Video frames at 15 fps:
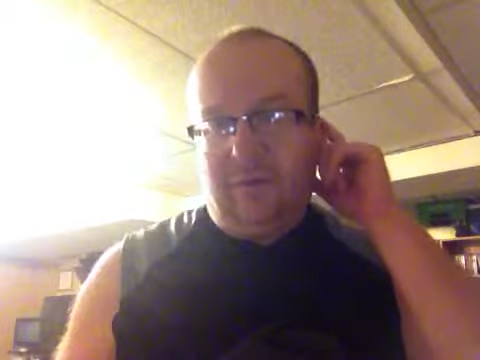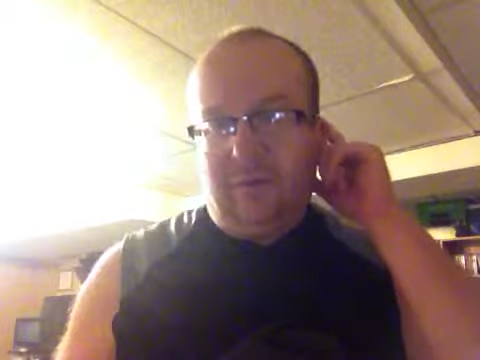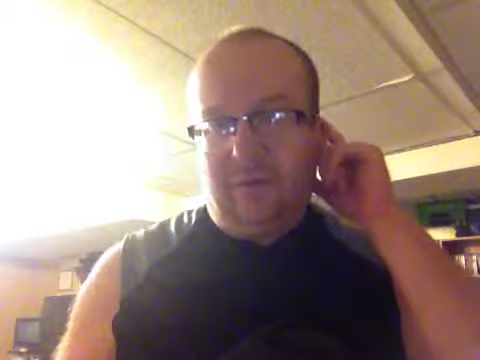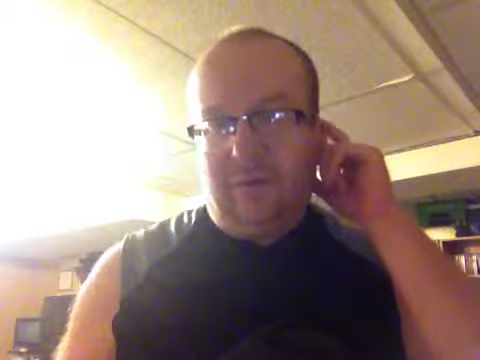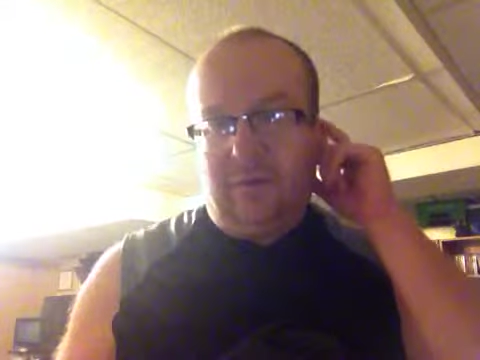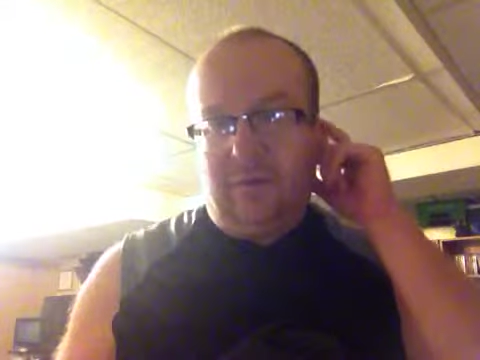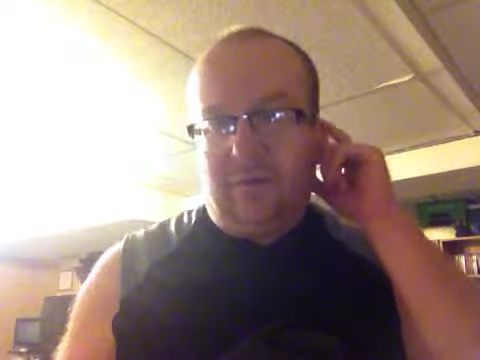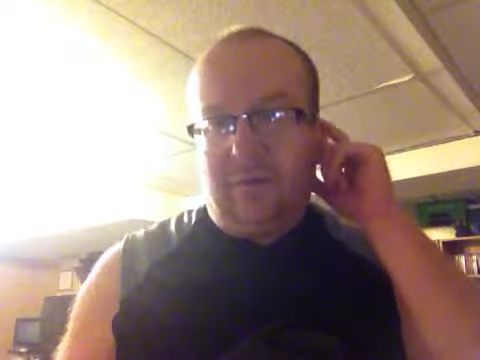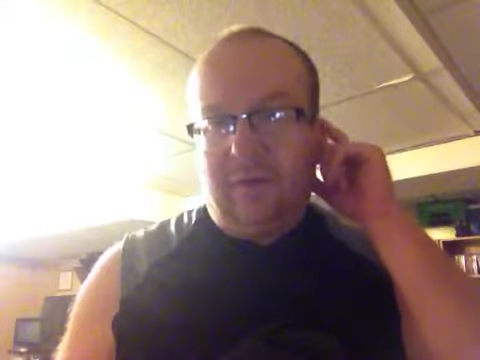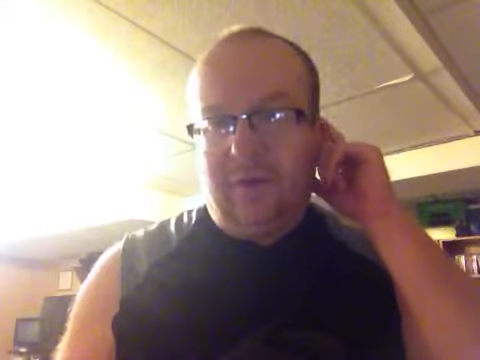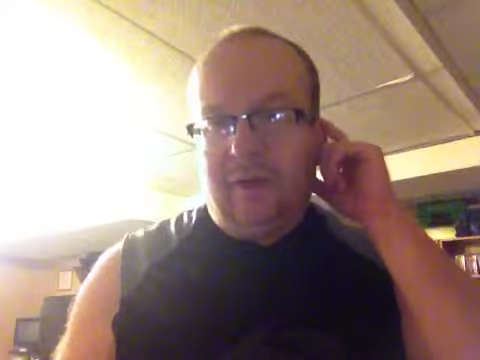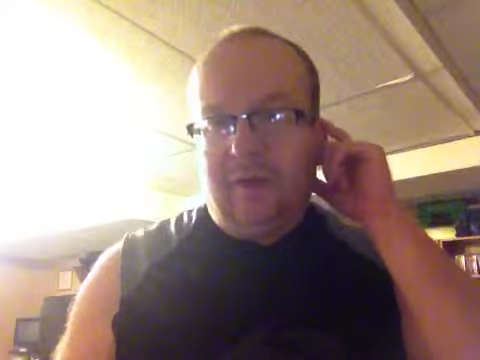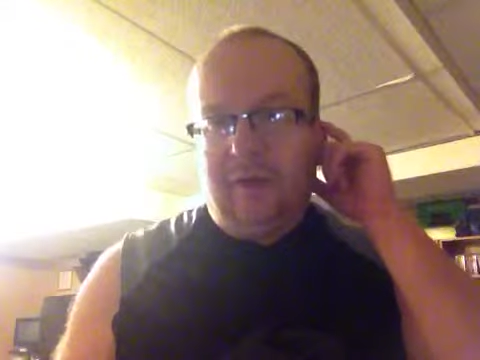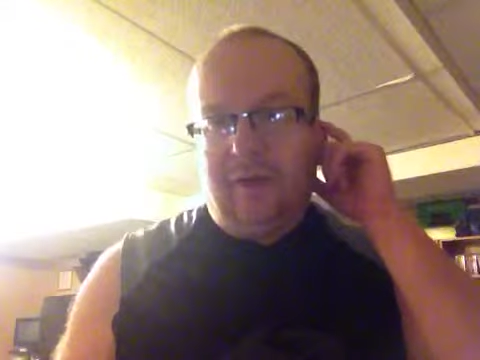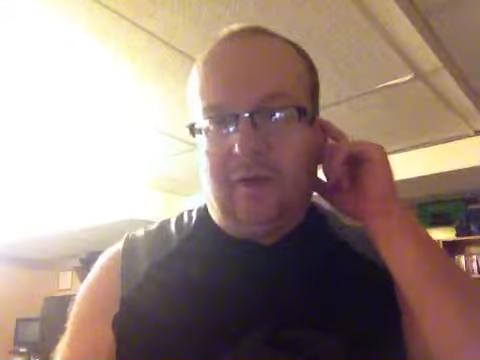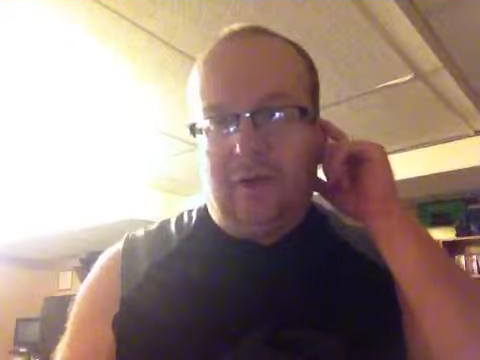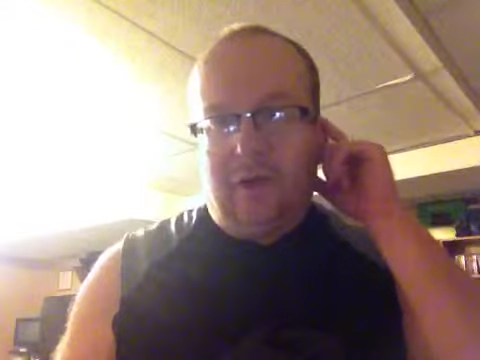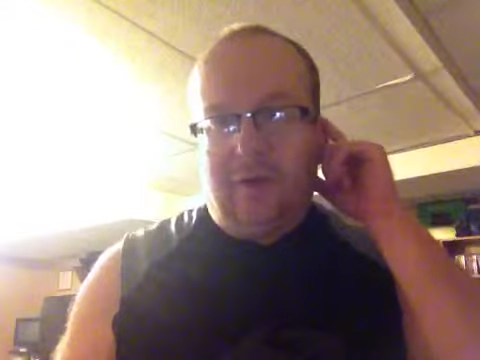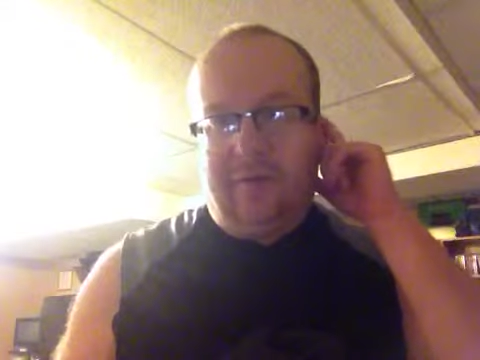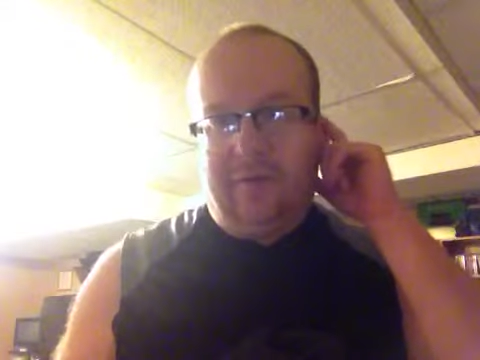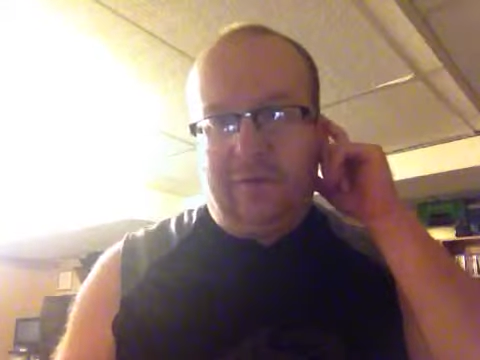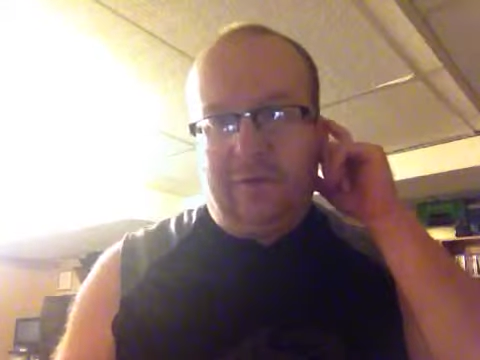you know, to
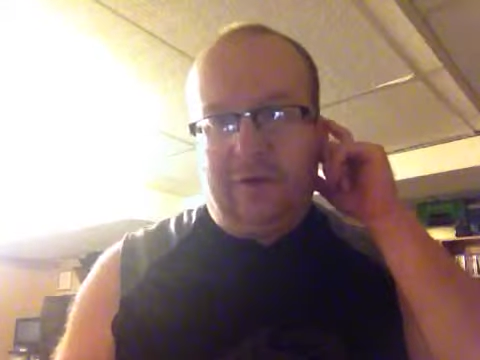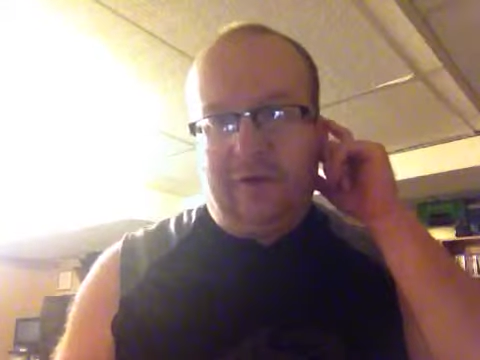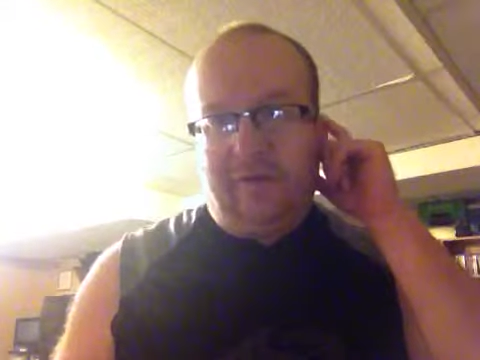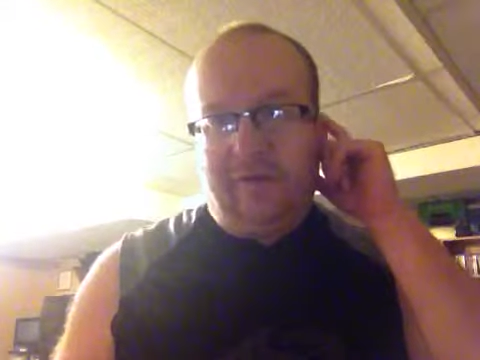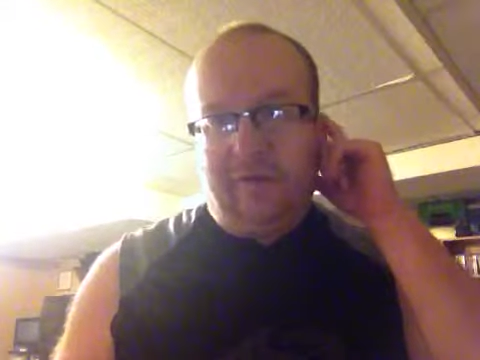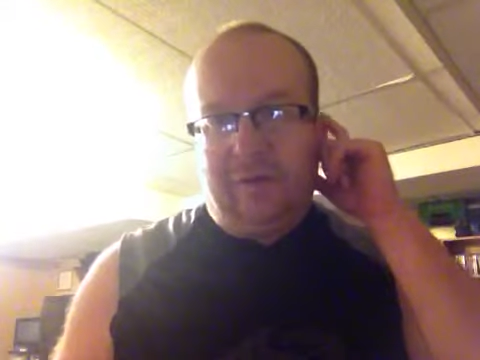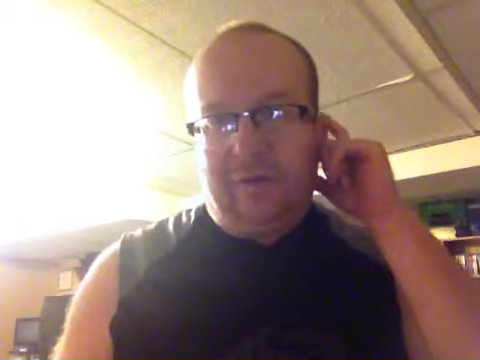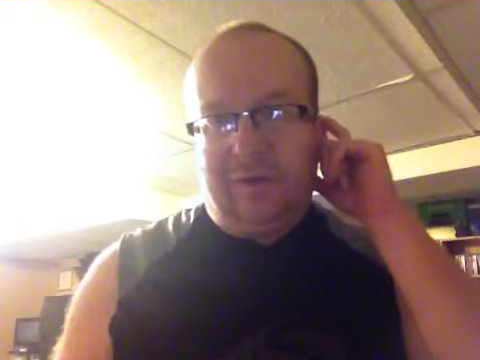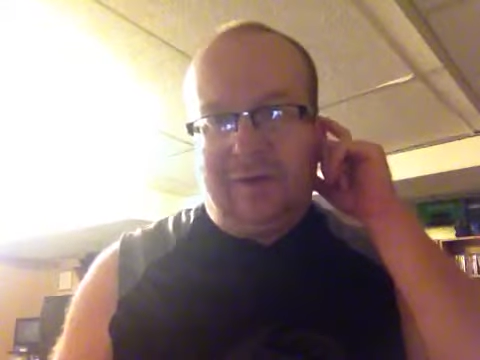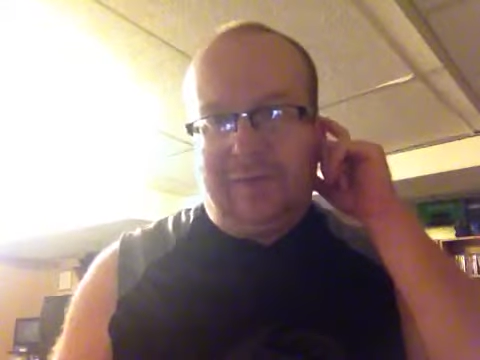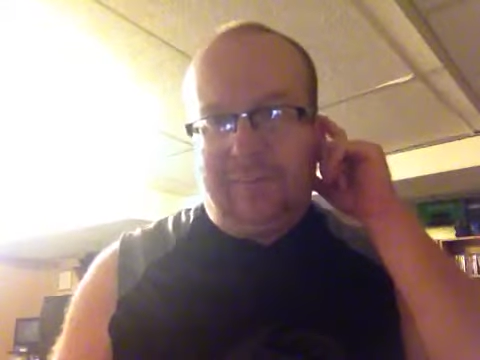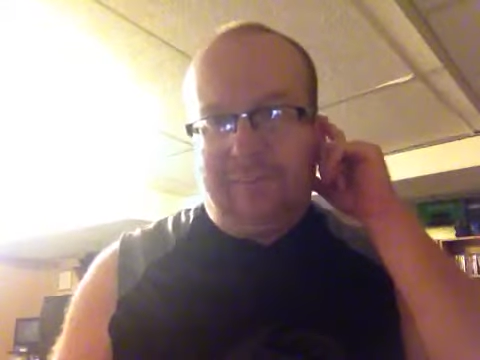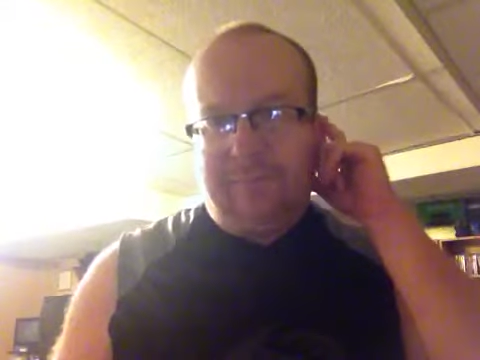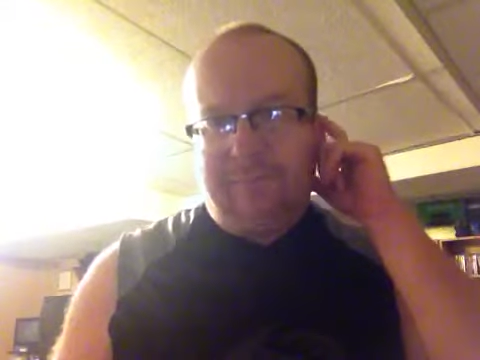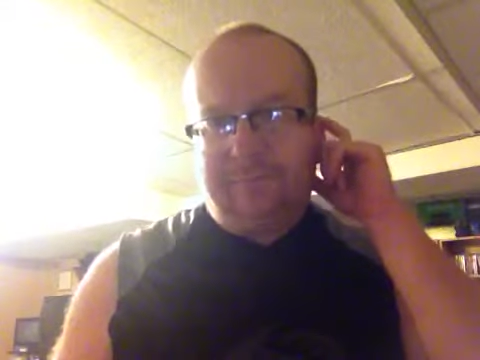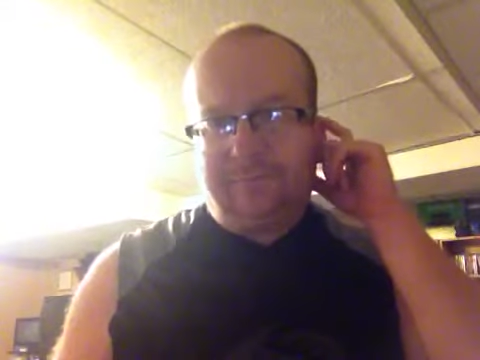go for it. So um,